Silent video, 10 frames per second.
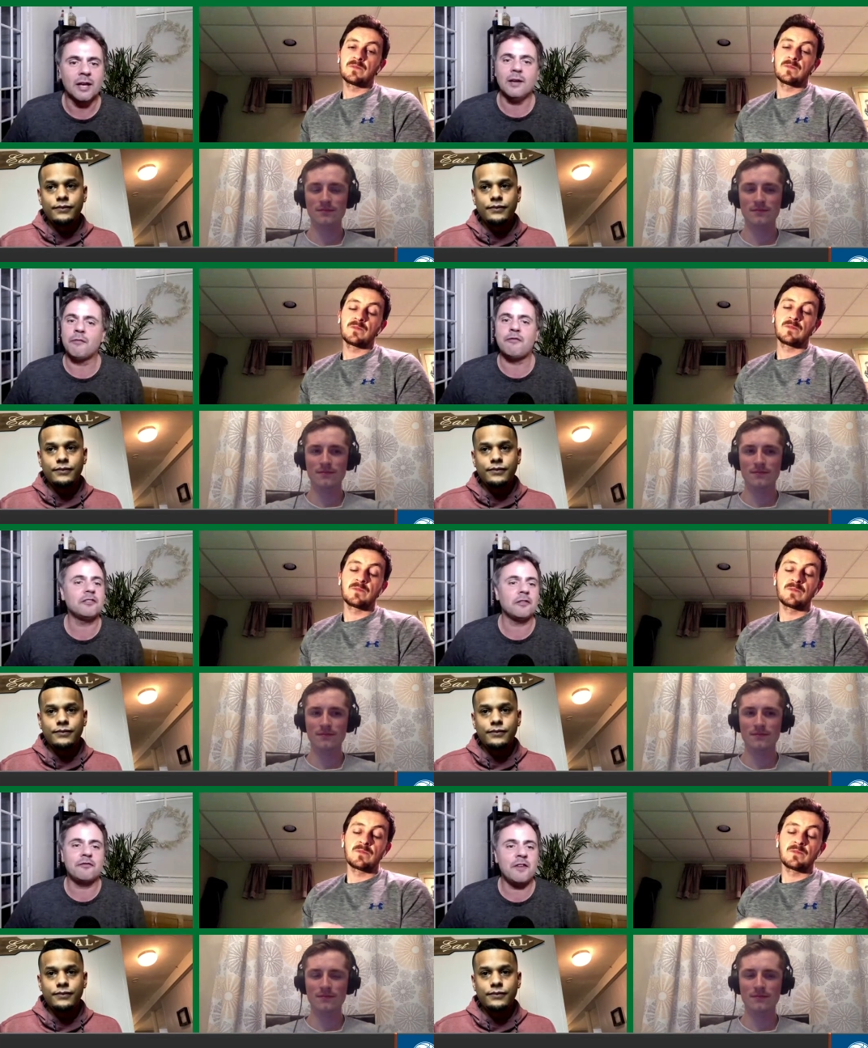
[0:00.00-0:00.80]

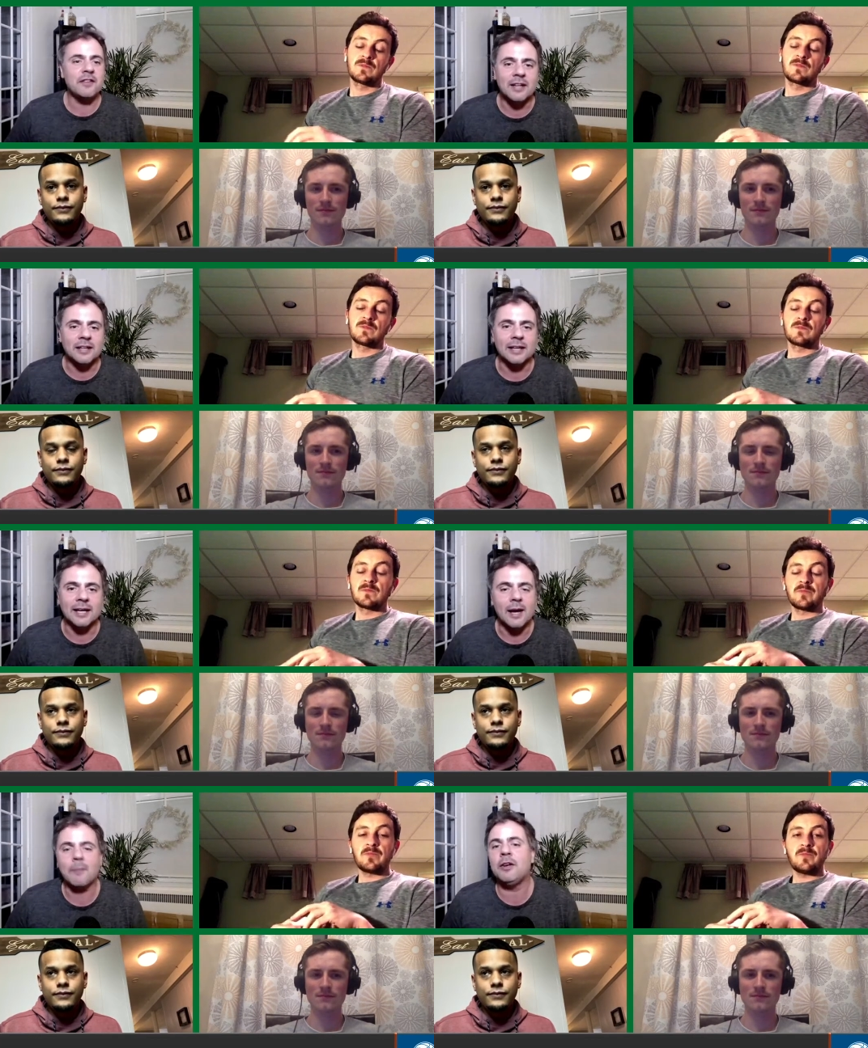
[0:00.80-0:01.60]
Speaker 1: Physically, I
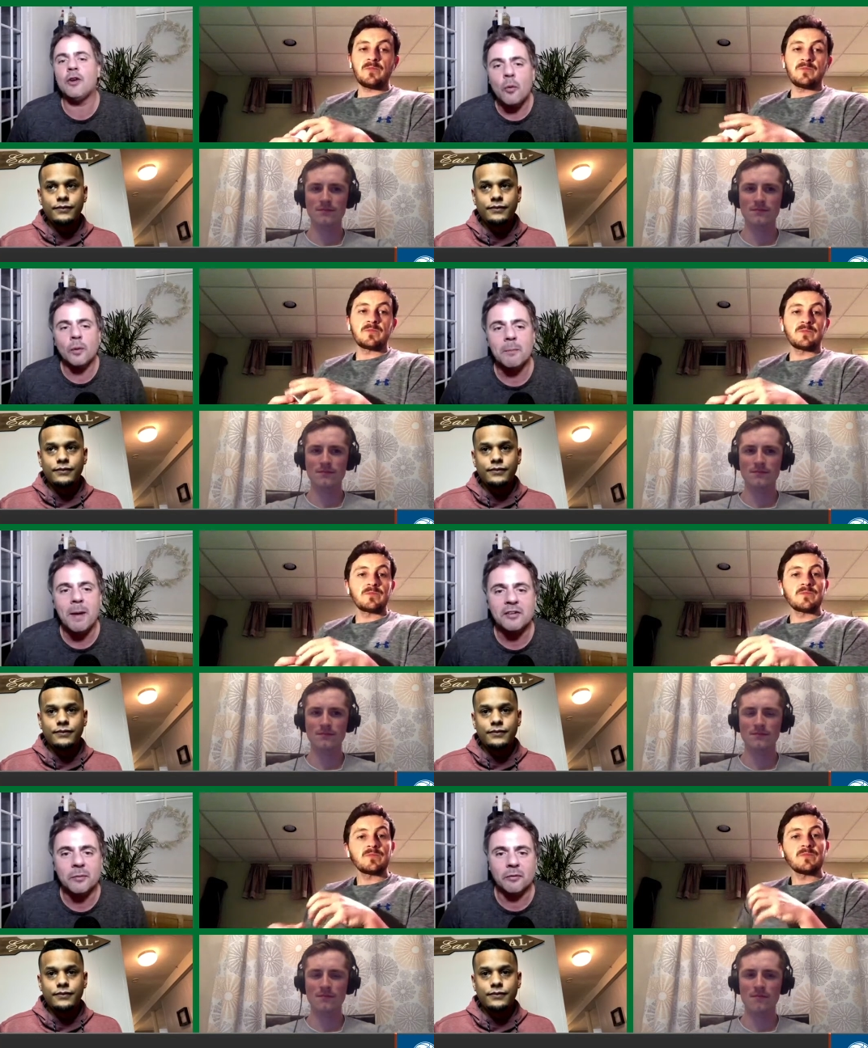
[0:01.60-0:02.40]
mean, no one can
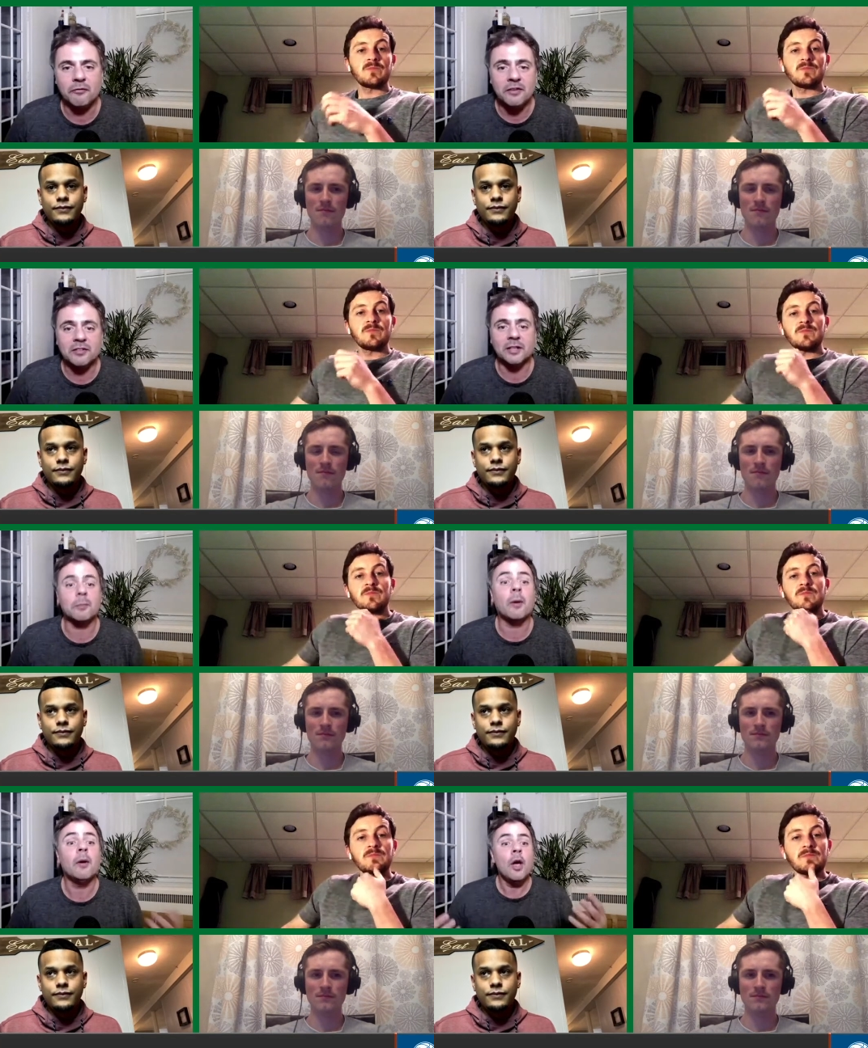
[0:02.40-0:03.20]
match up with him physically,
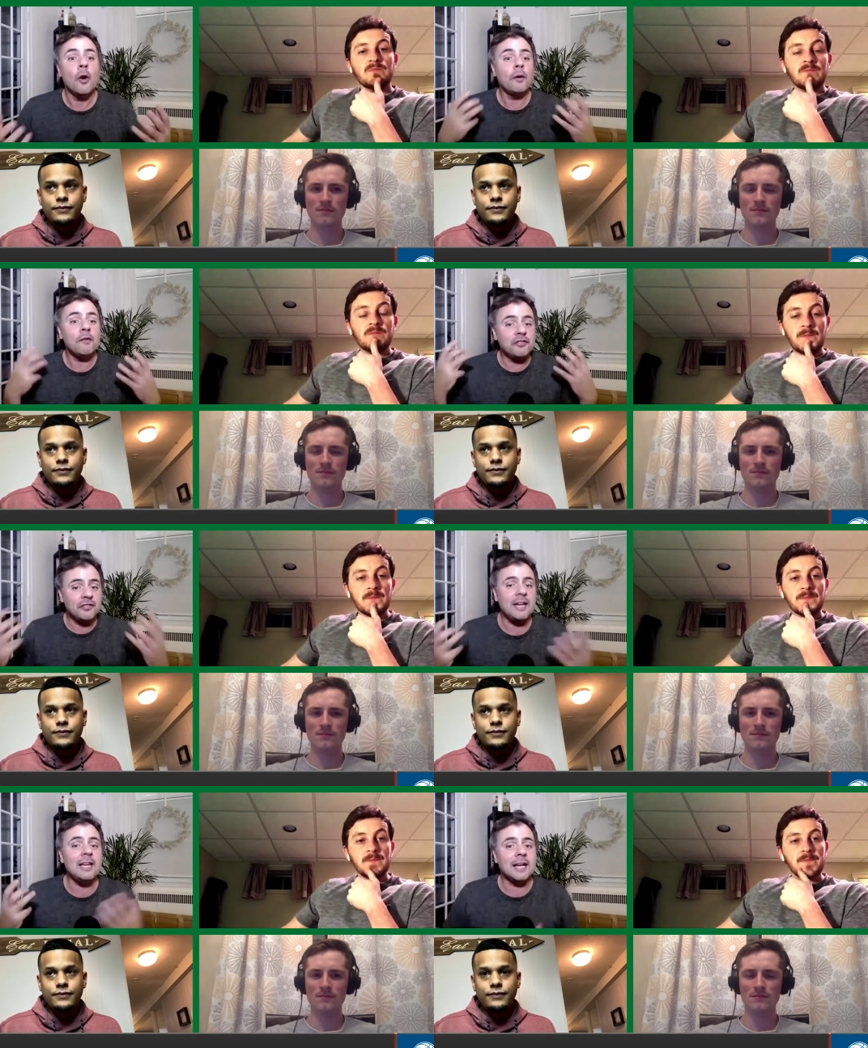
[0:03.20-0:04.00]
but we've
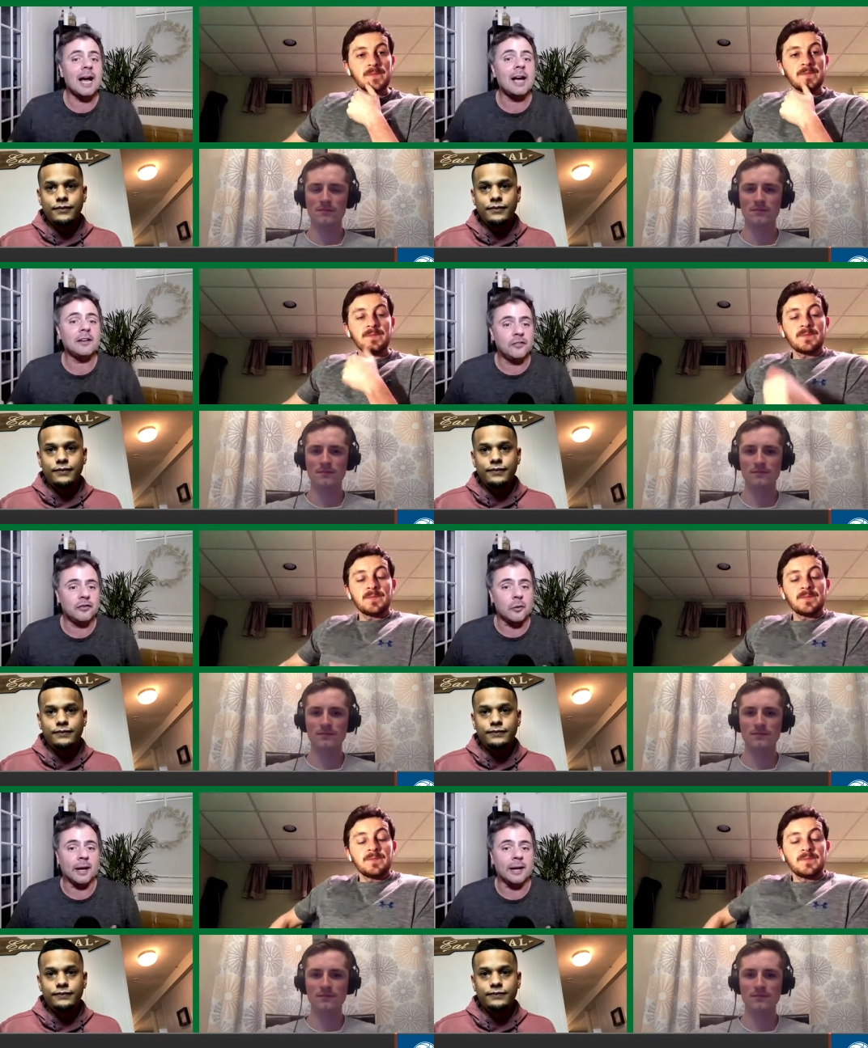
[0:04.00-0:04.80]
seen guys do
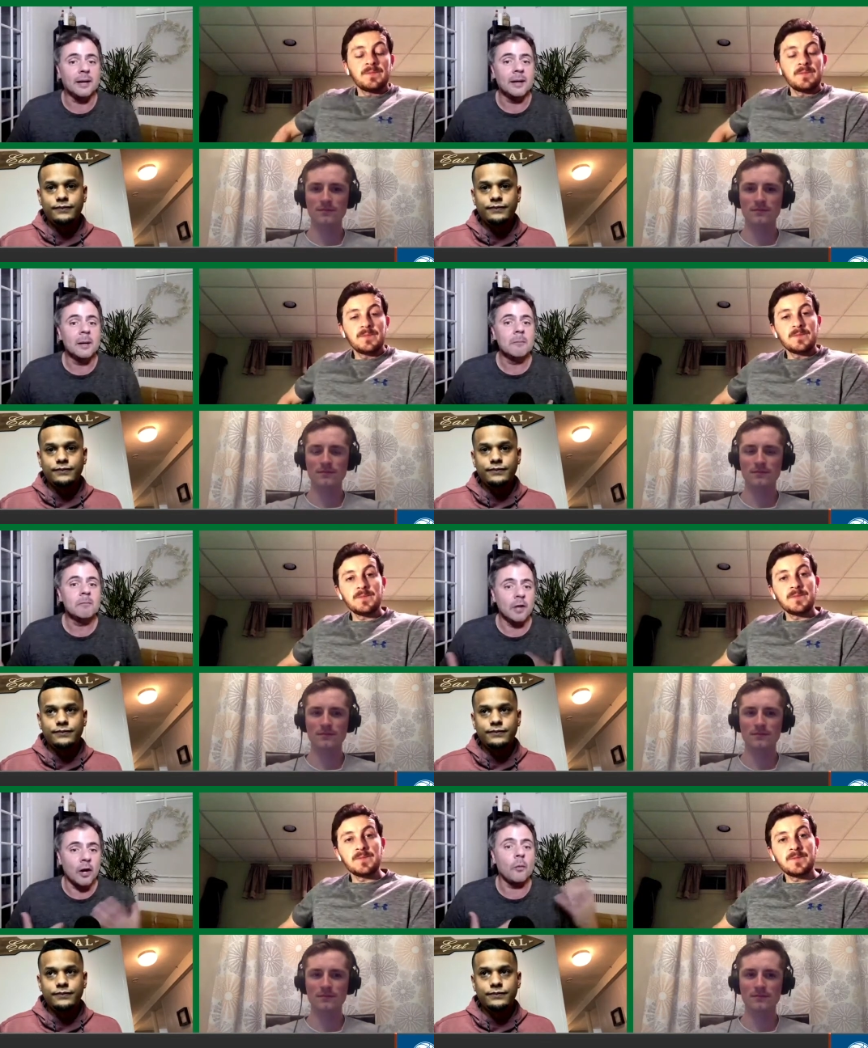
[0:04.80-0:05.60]
it, you
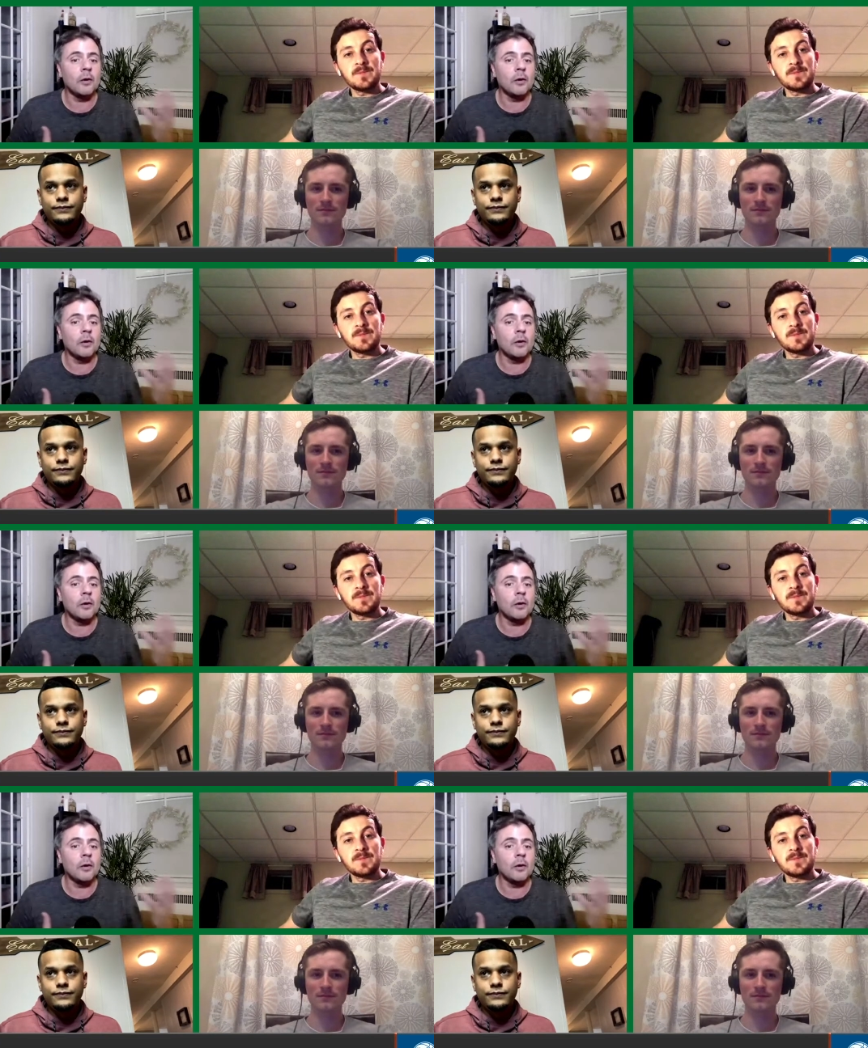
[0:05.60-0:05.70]
know, with